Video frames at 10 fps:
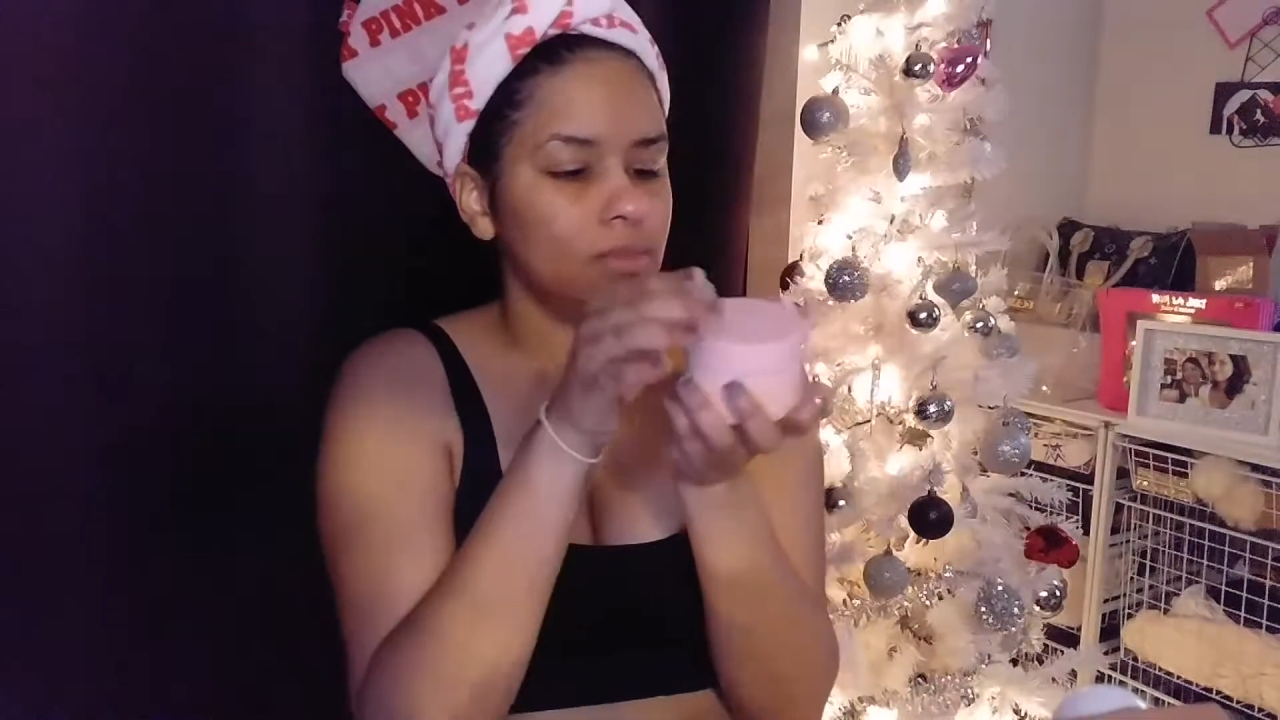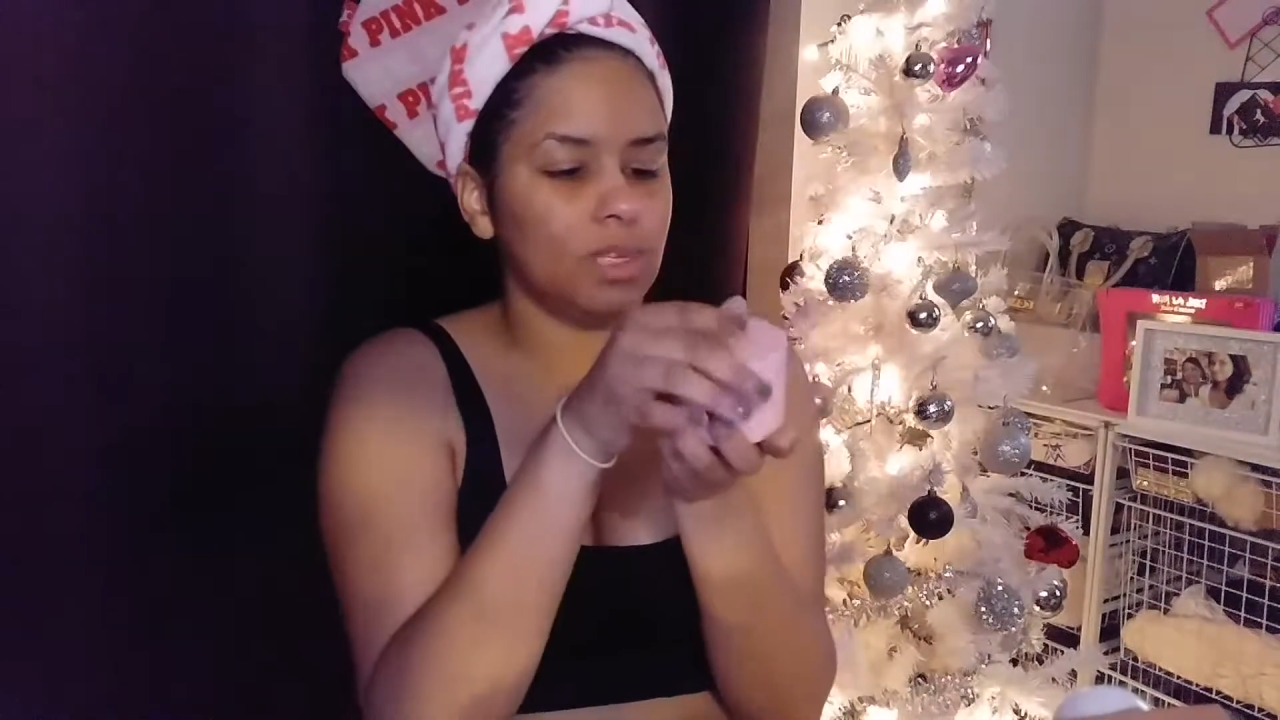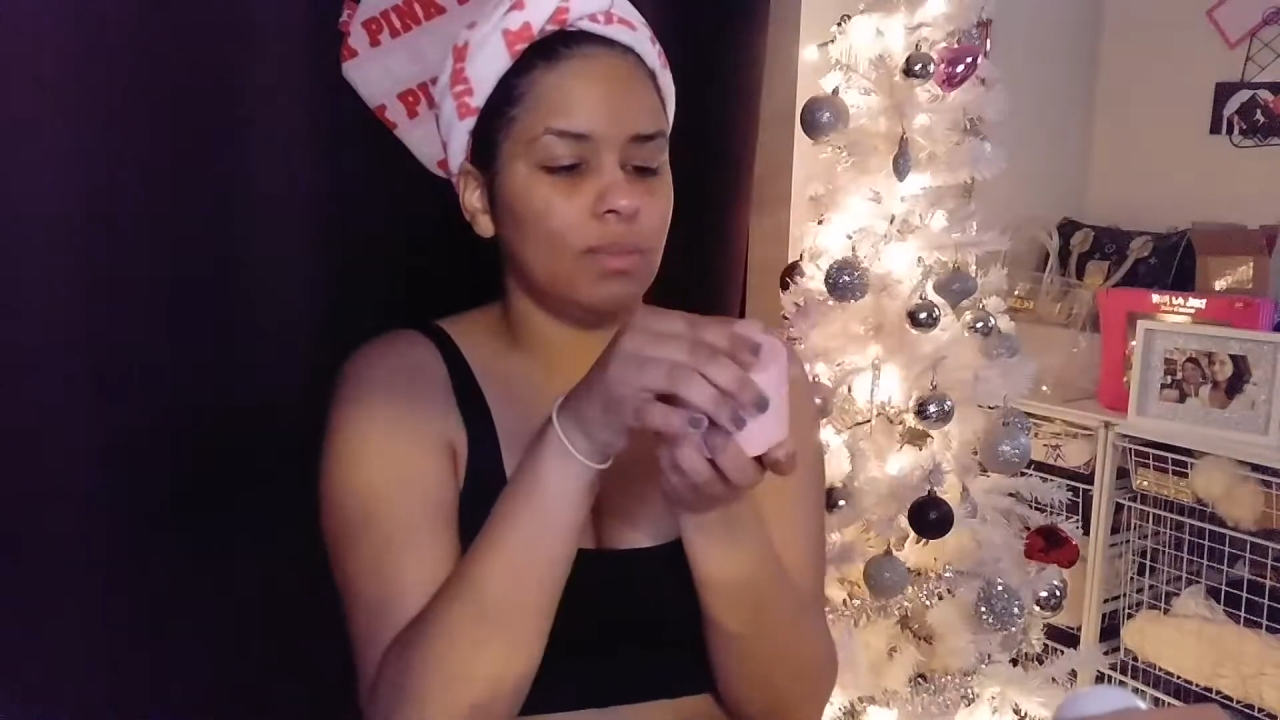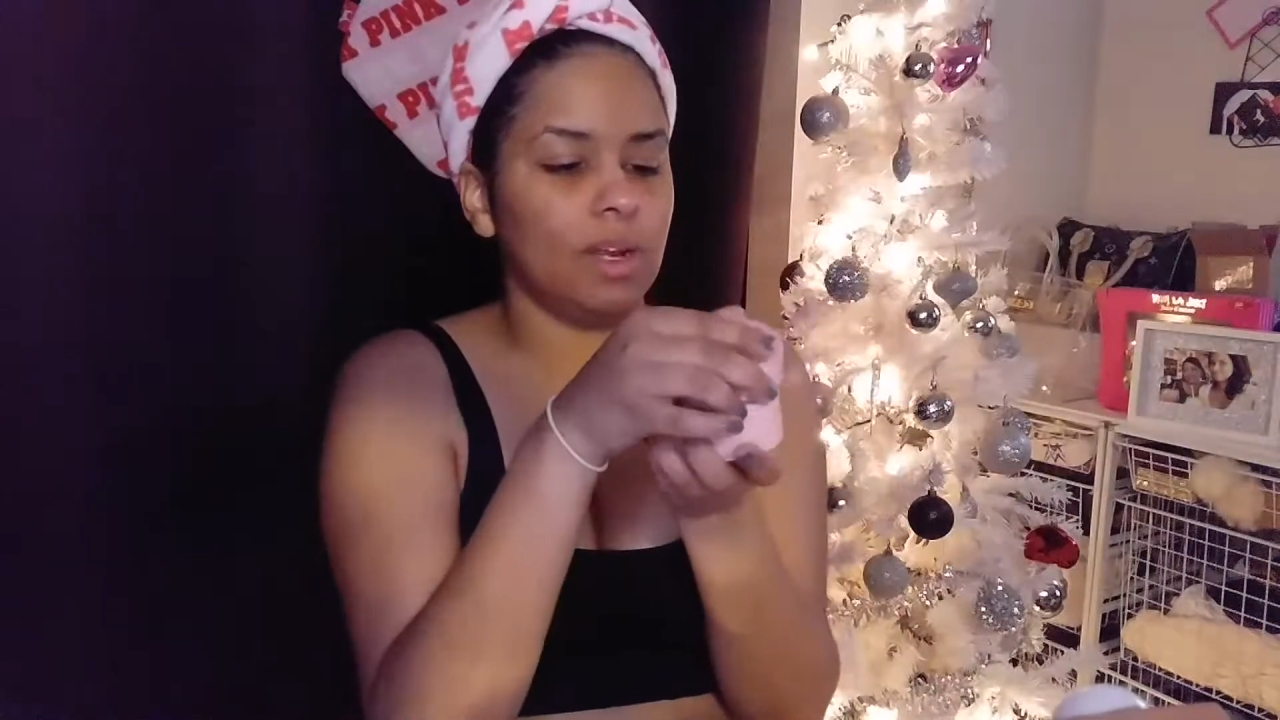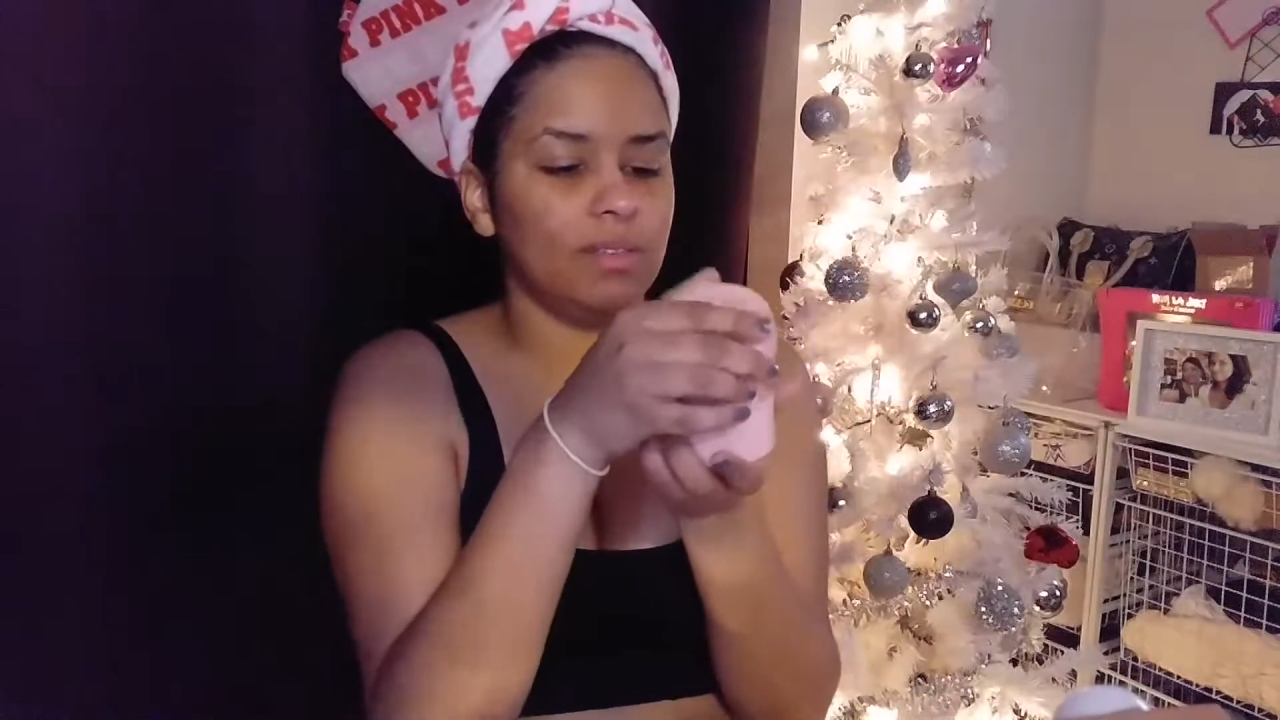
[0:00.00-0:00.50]

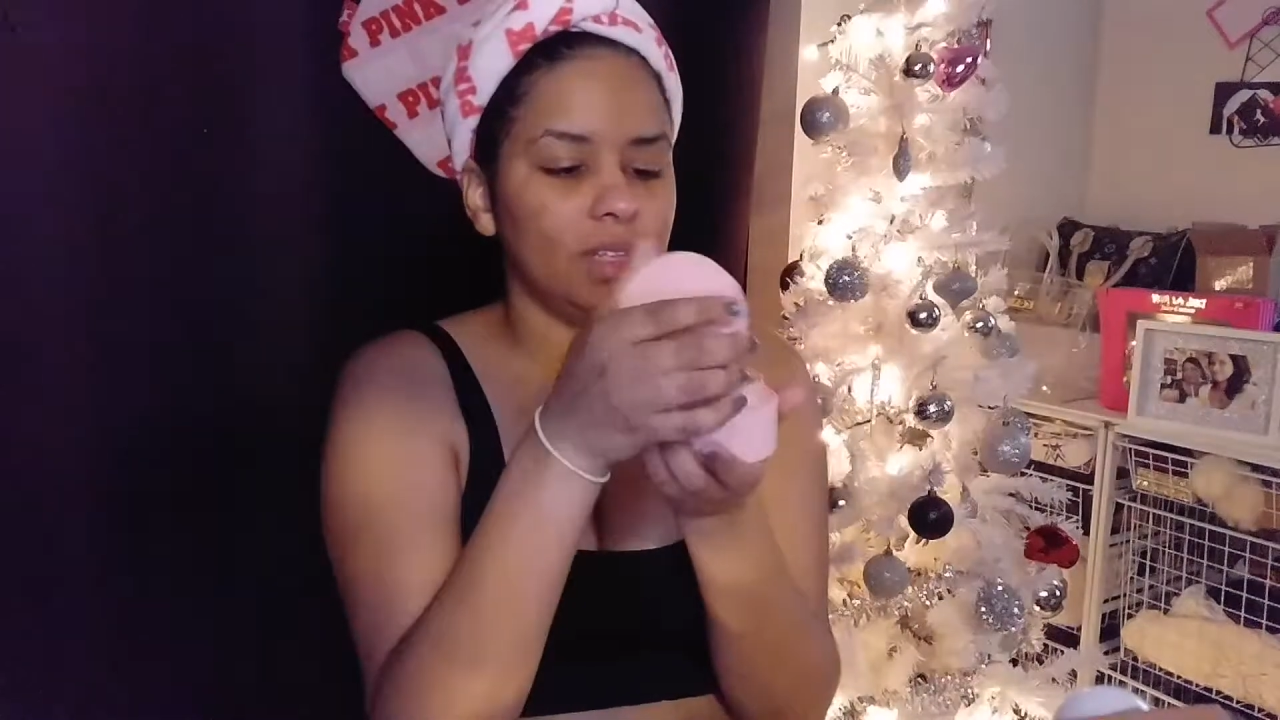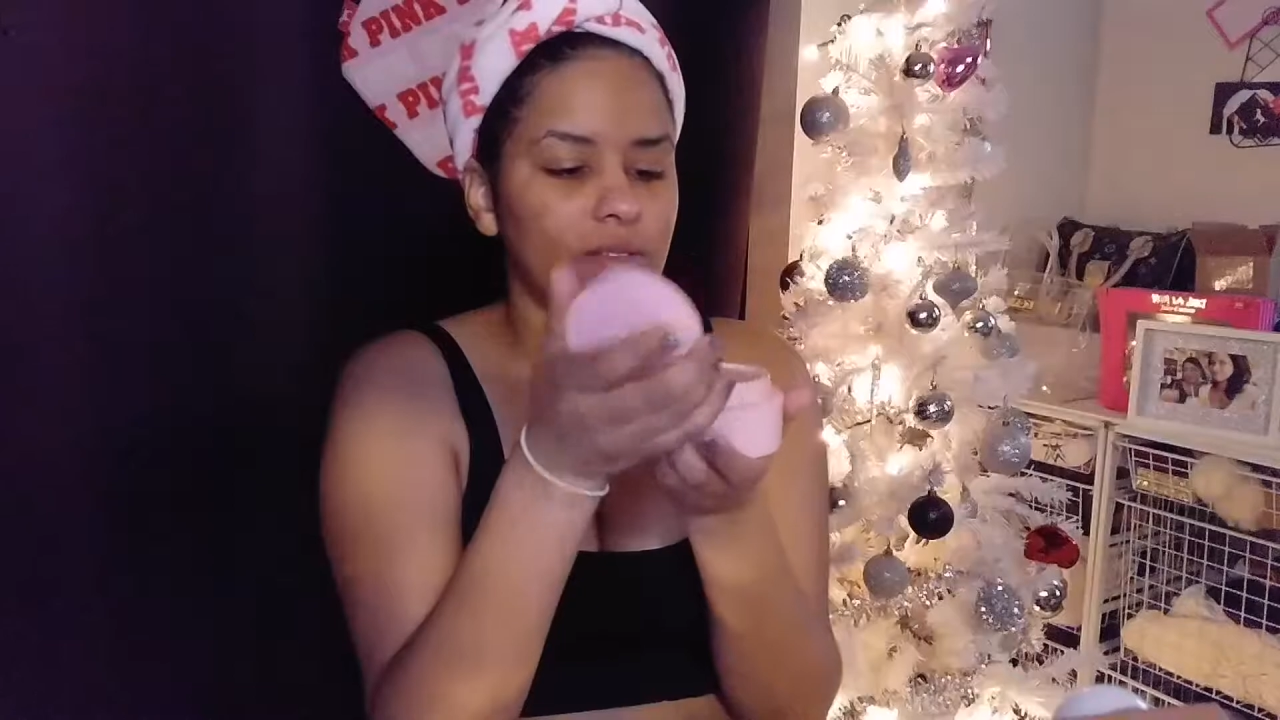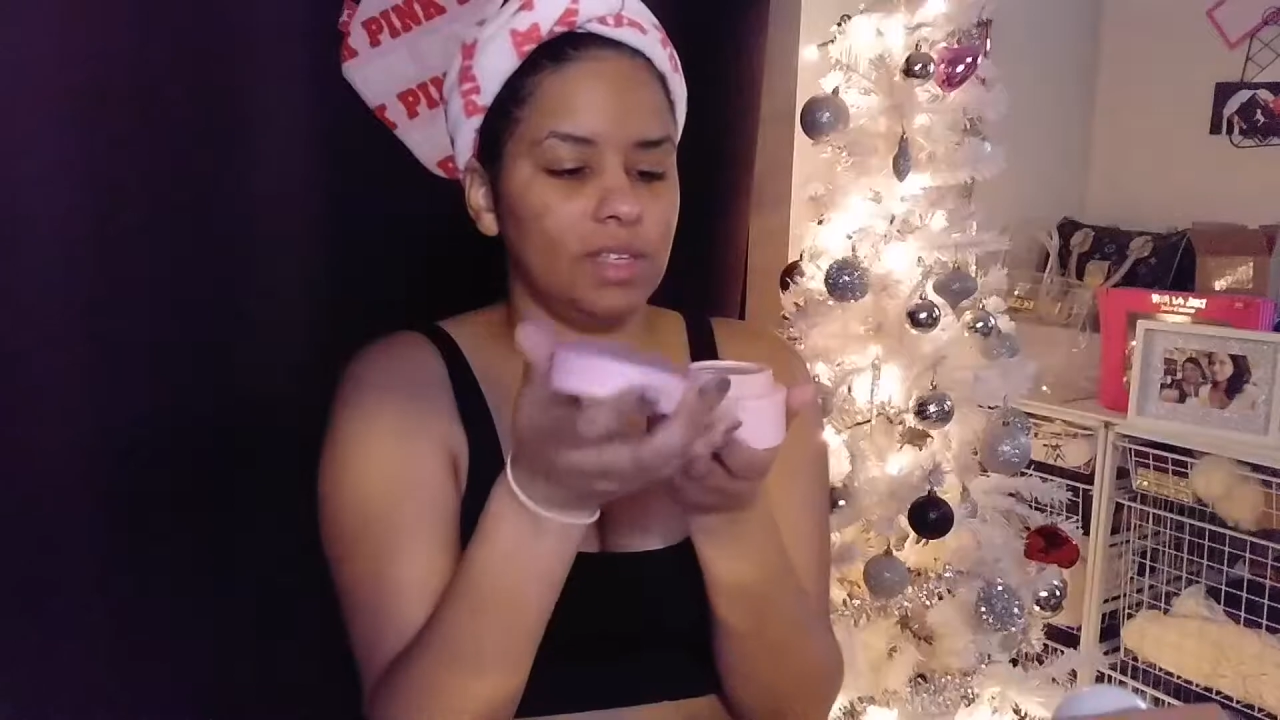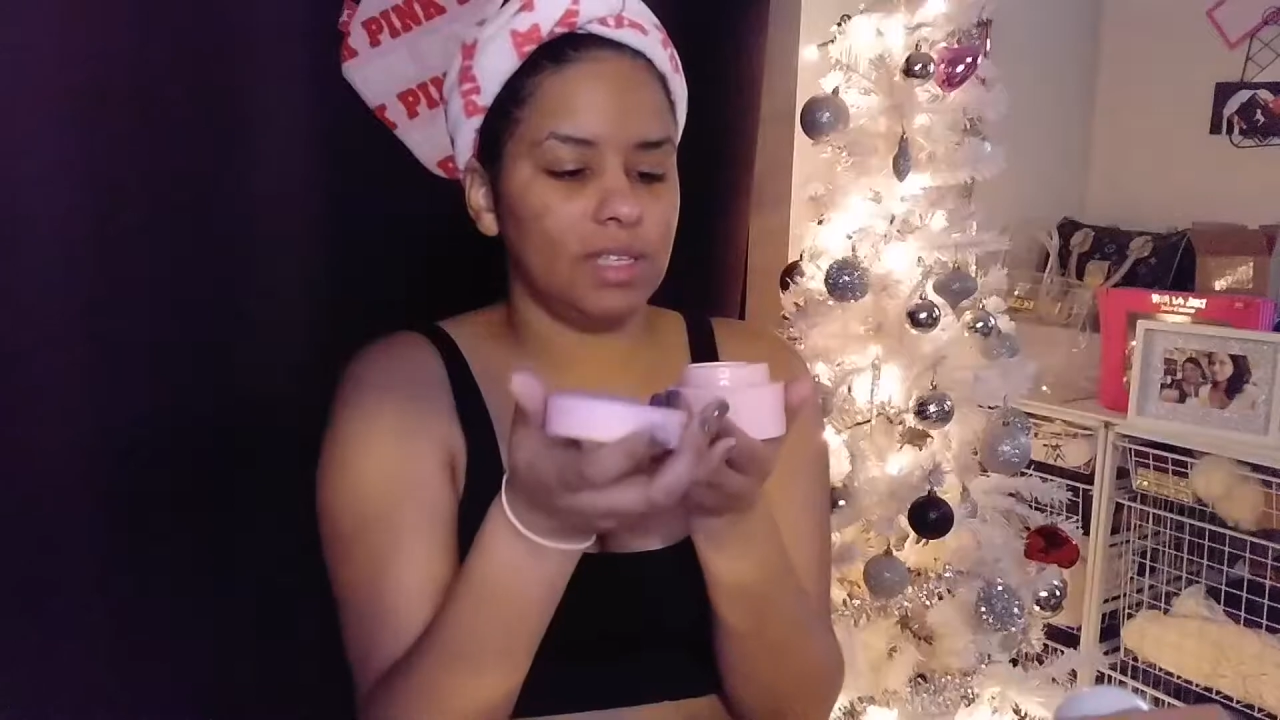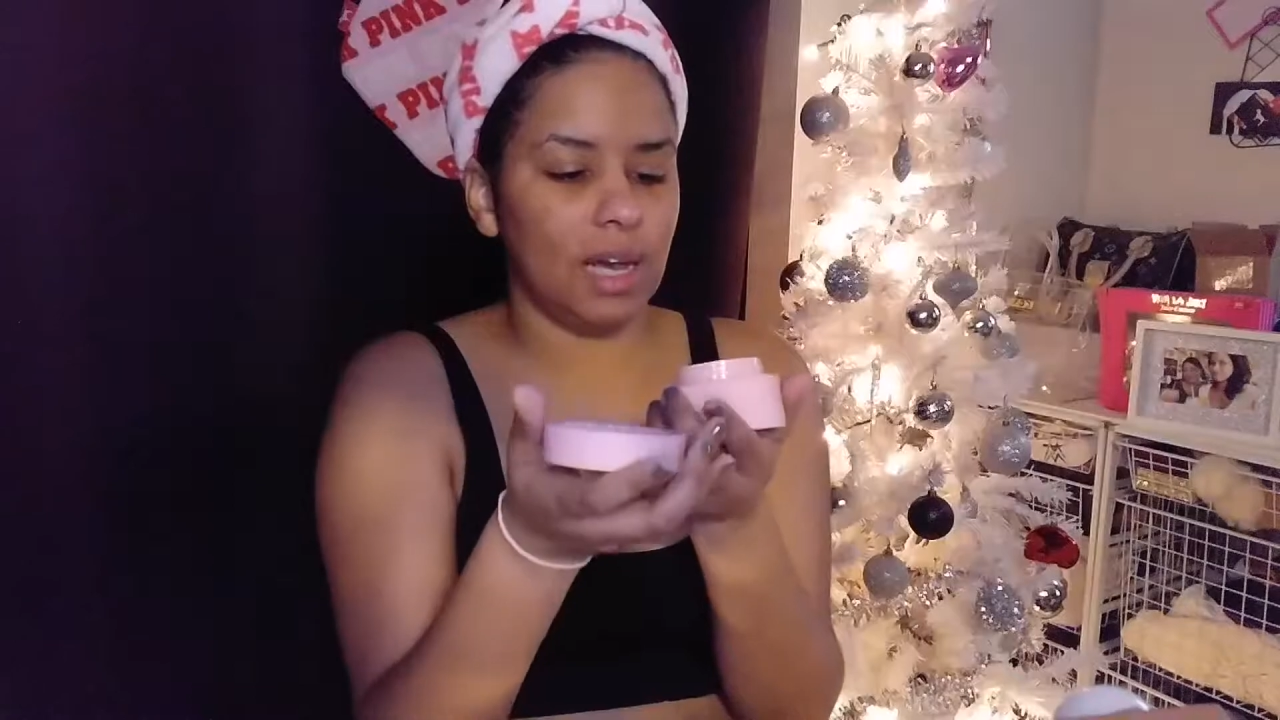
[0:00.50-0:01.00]
I'm gonna have to leave this